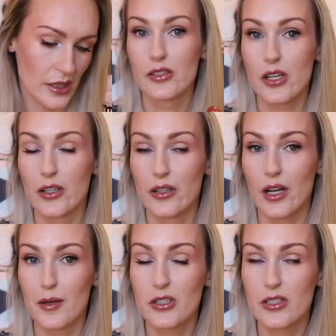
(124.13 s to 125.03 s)
So
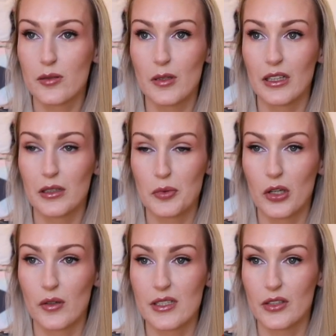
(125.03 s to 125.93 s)
I'm assuming the
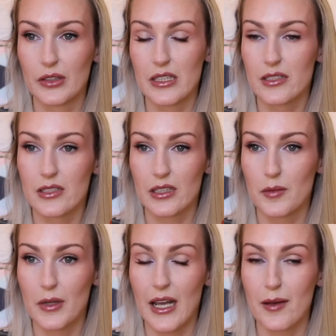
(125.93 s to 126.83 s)
progress on this is going
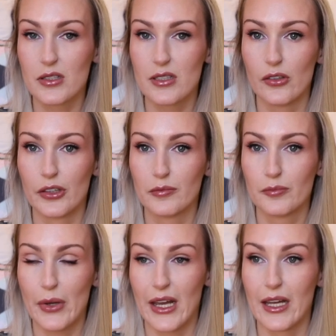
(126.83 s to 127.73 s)
to be absolute
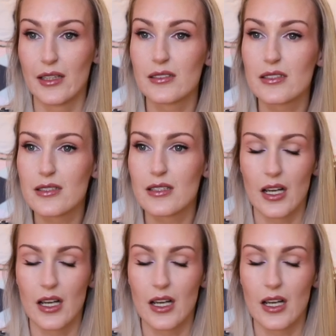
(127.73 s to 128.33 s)
pants.